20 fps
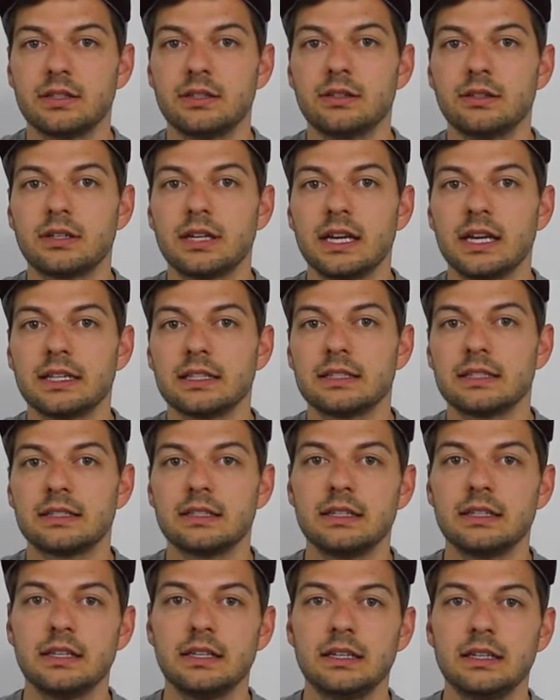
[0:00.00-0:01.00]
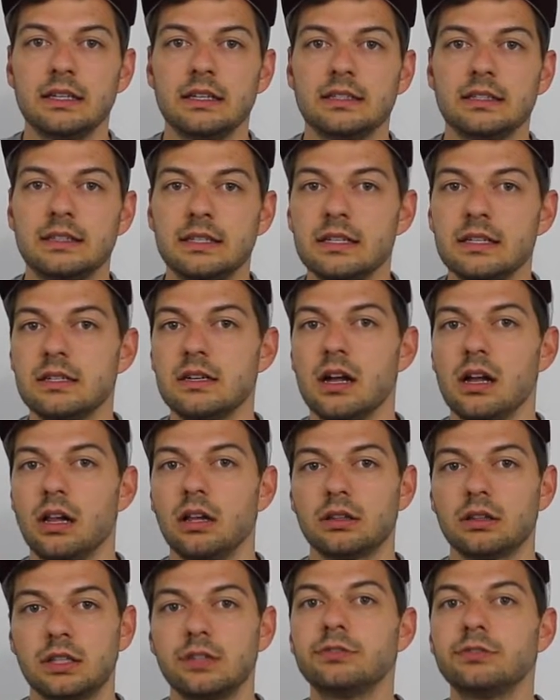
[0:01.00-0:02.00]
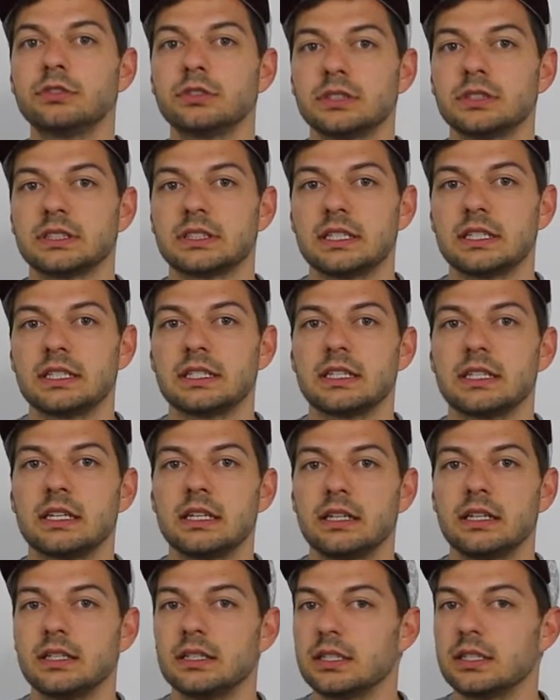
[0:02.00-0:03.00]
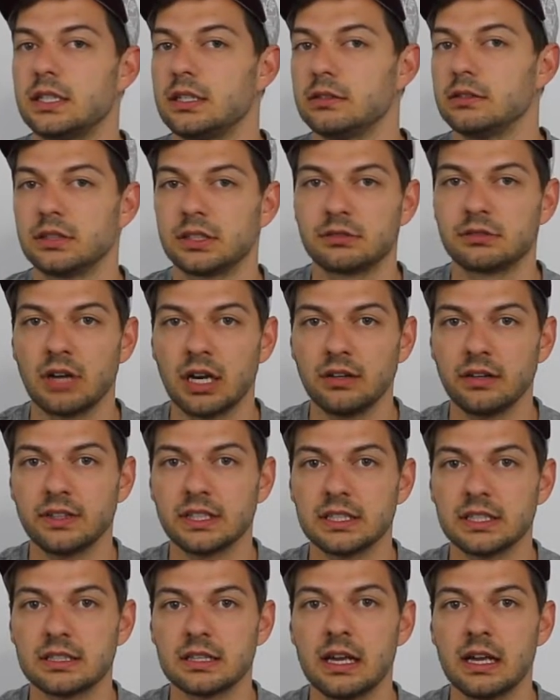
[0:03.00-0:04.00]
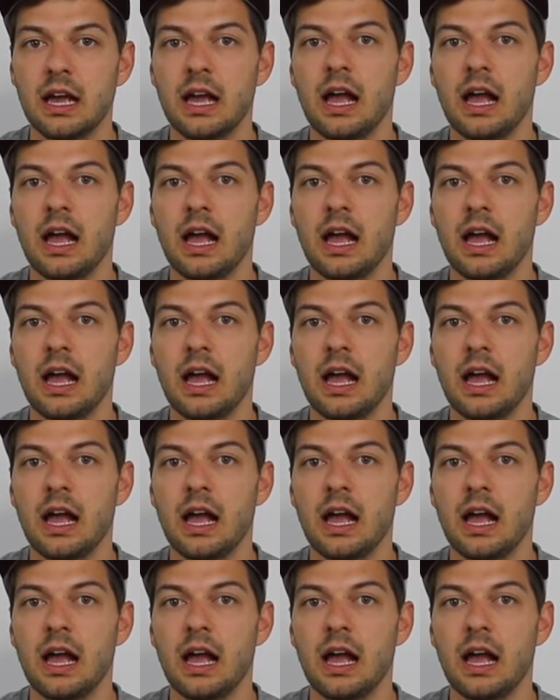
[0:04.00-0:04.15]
you can see seasonal differences in keyword relevance,